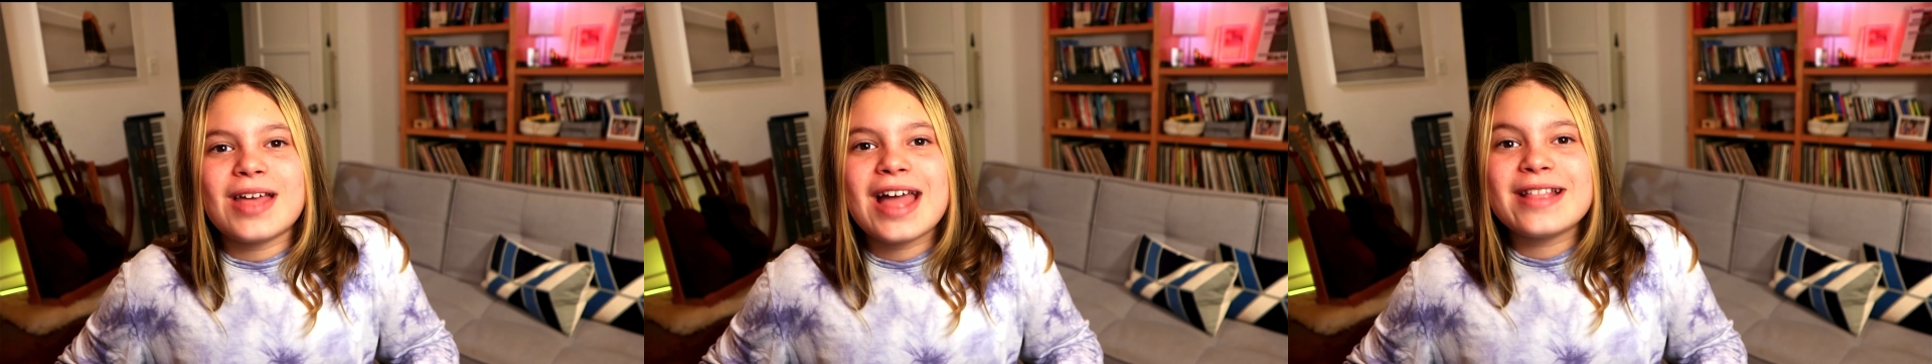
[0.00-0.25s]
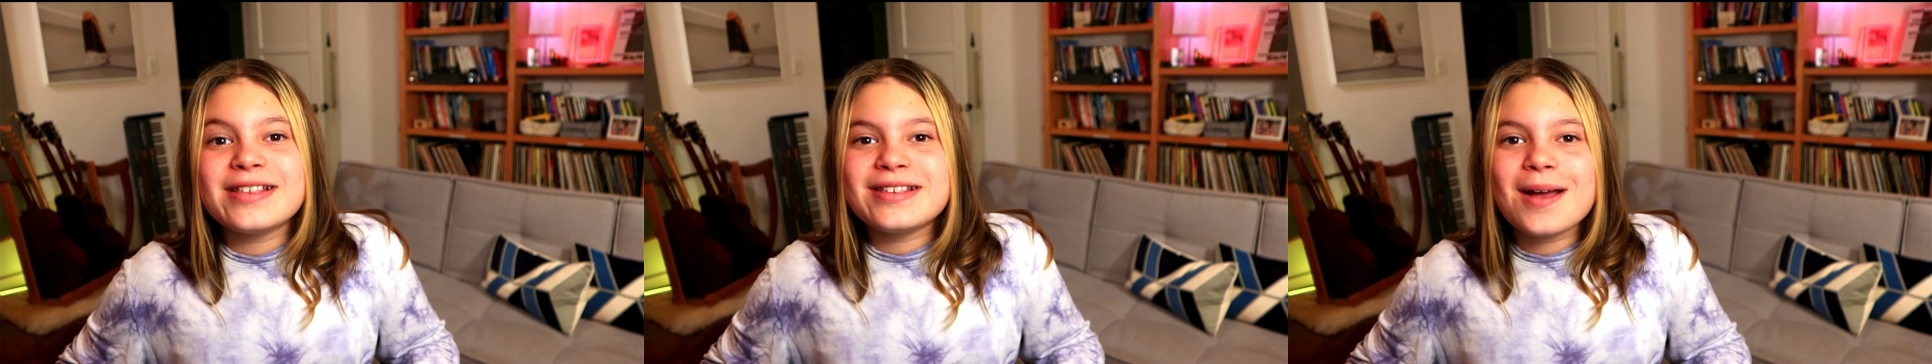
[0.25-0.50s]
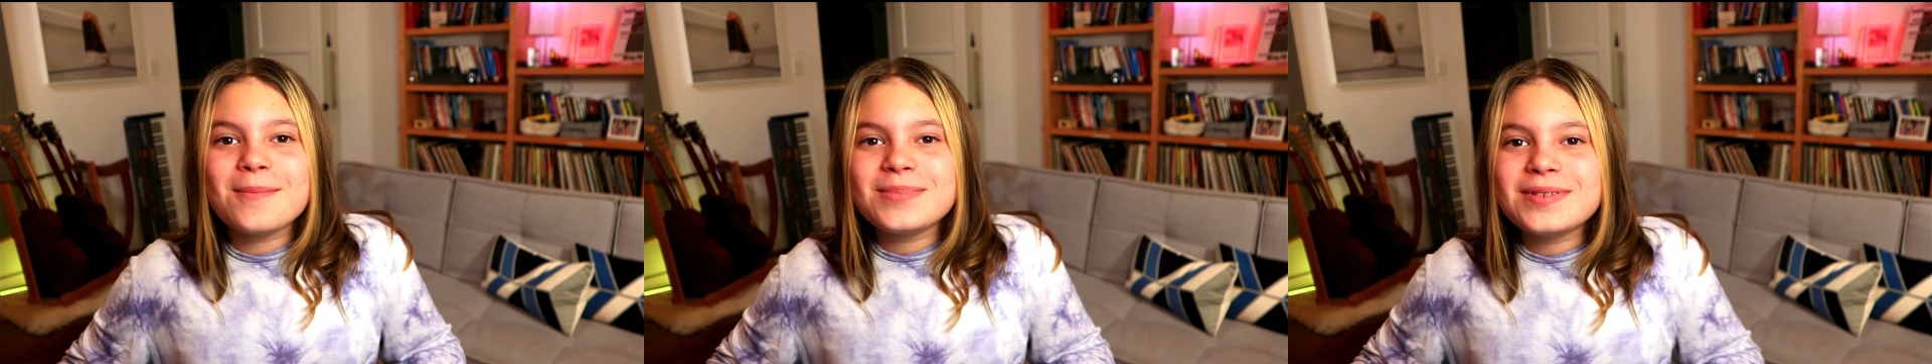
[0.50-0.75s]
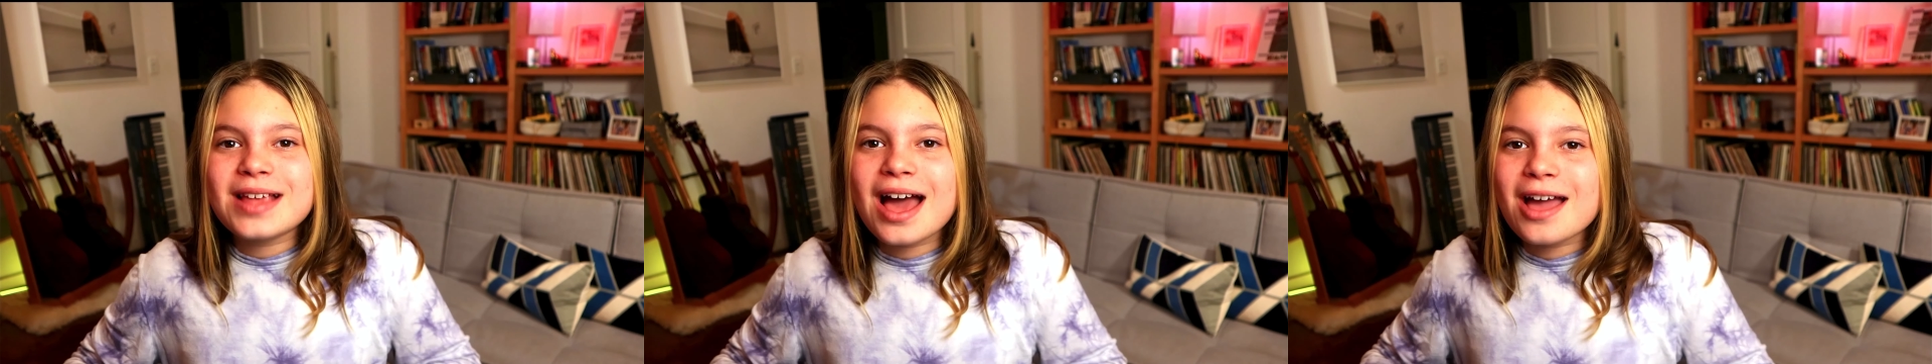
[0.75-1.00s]
and
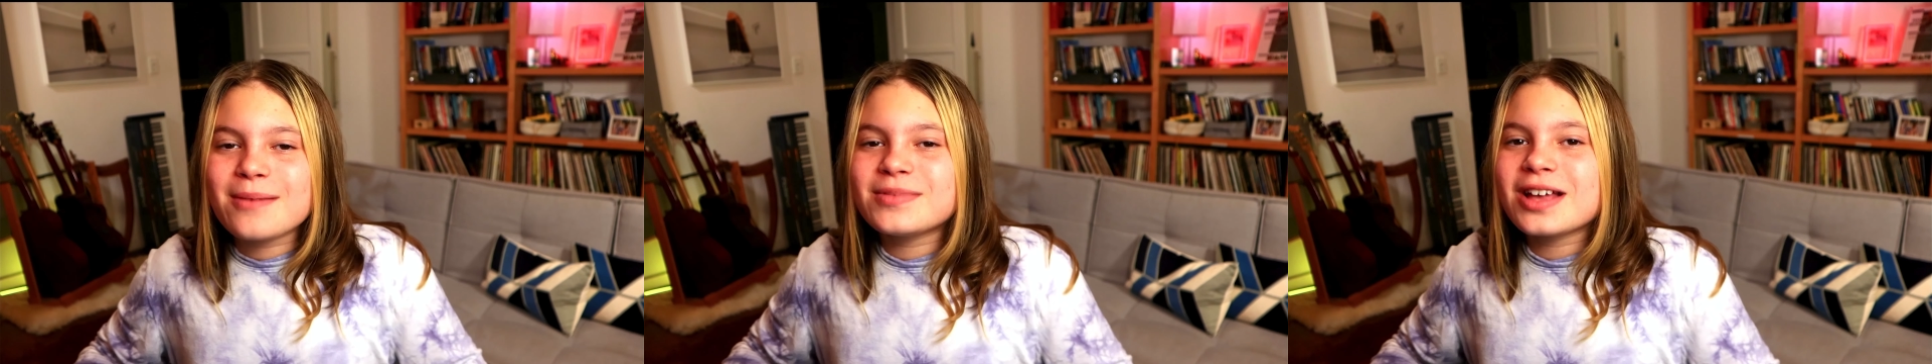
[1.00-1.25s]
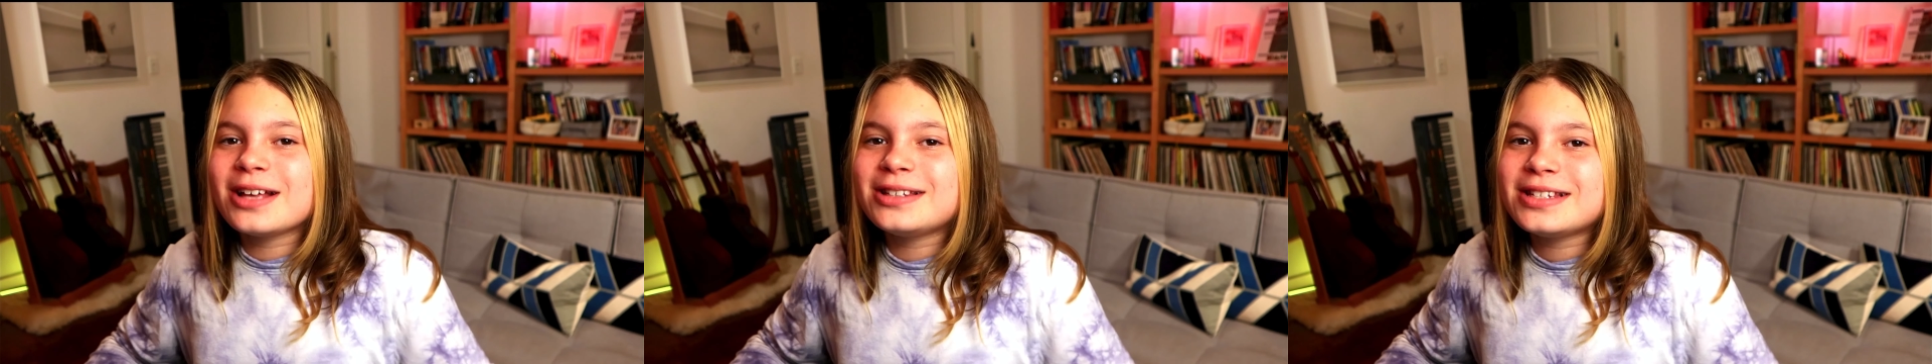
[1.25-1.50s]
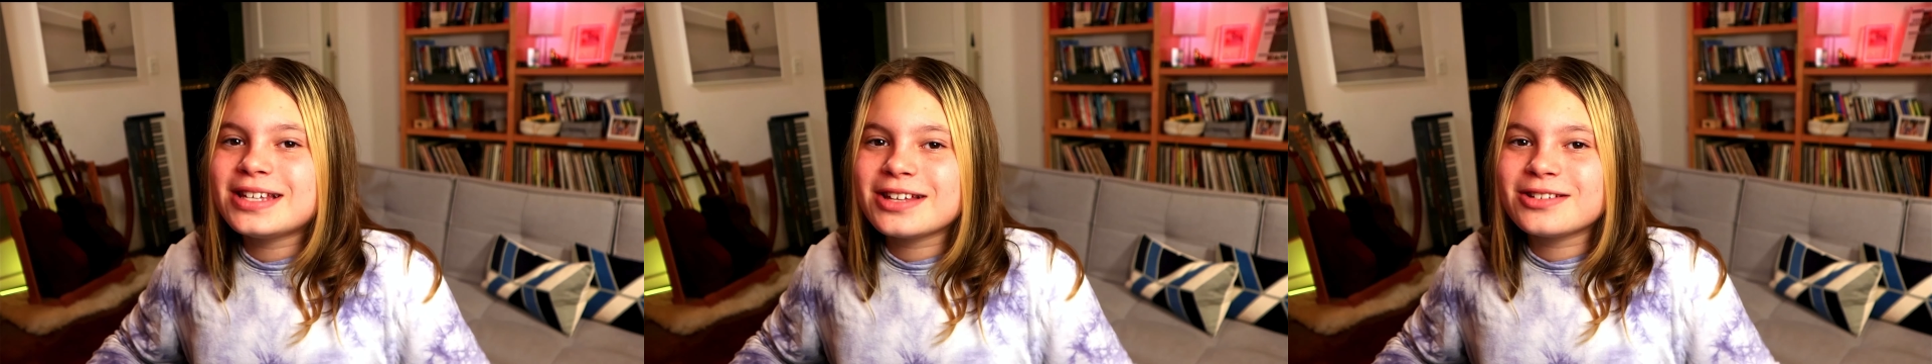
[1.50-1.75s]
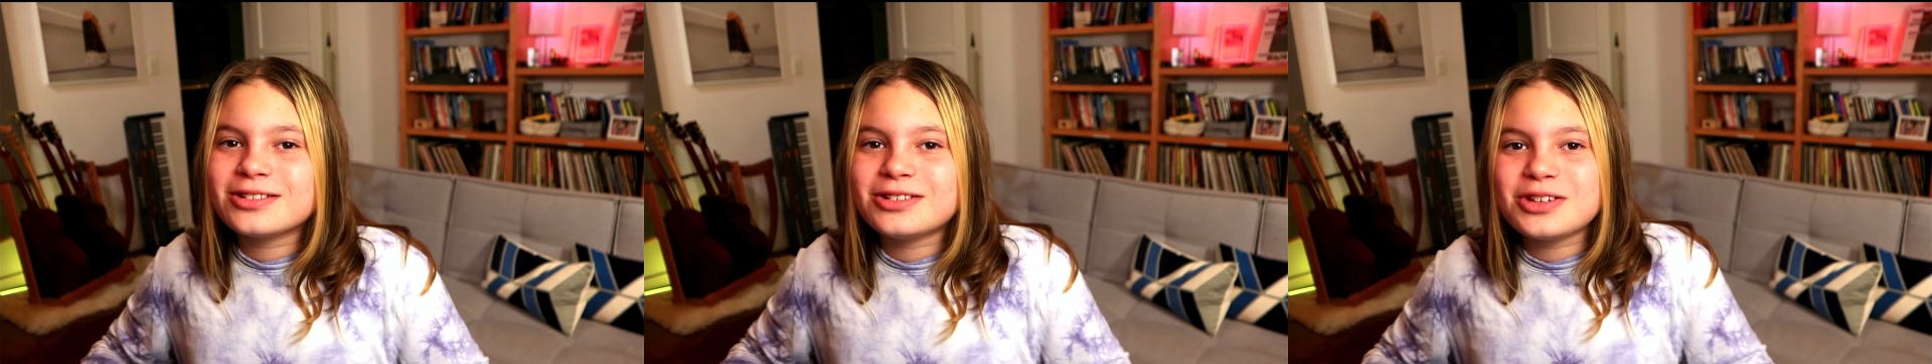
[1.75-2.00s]
sometimes I
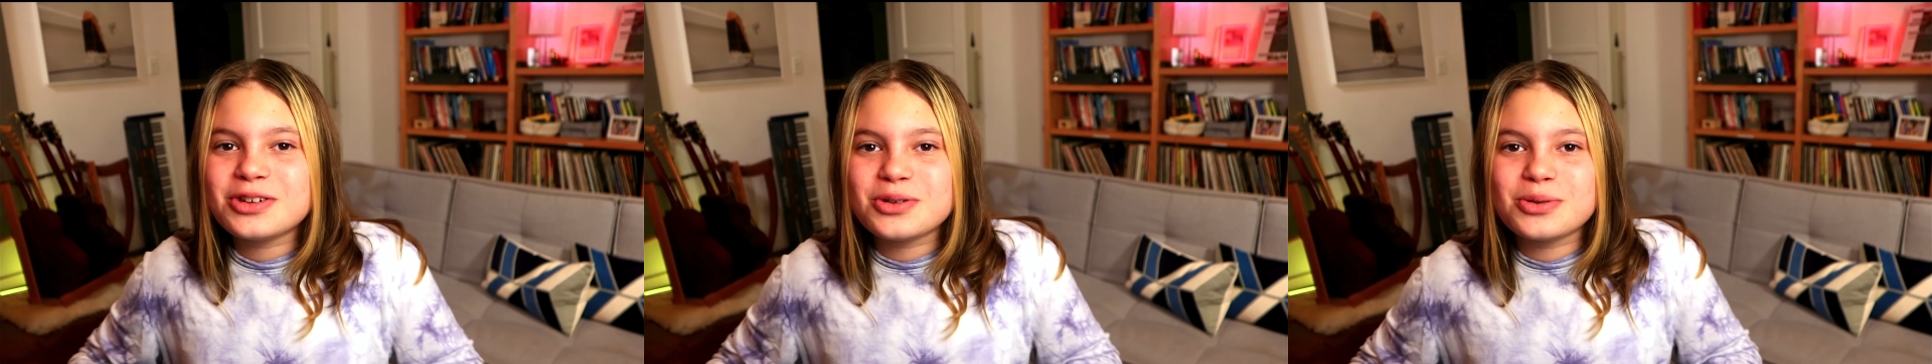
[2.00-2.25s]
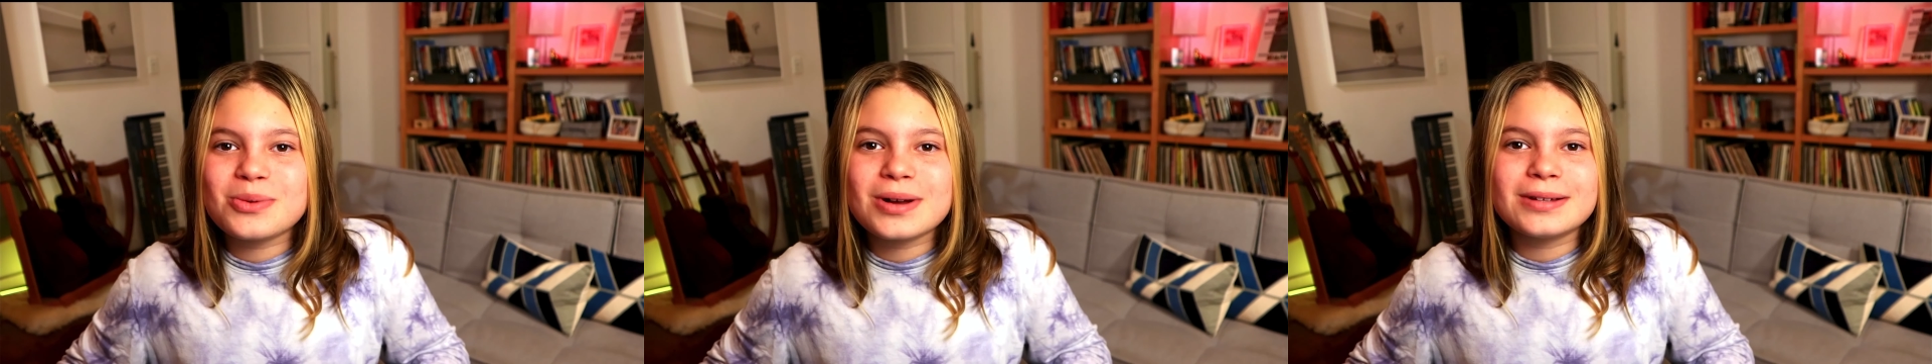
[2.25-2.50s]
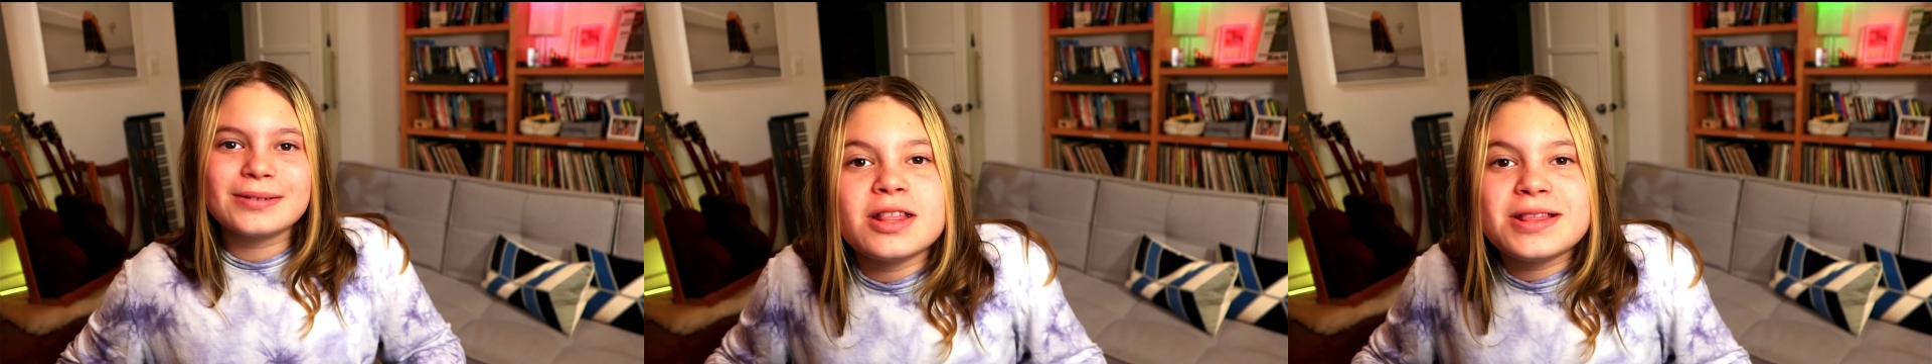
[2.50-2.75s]
still do.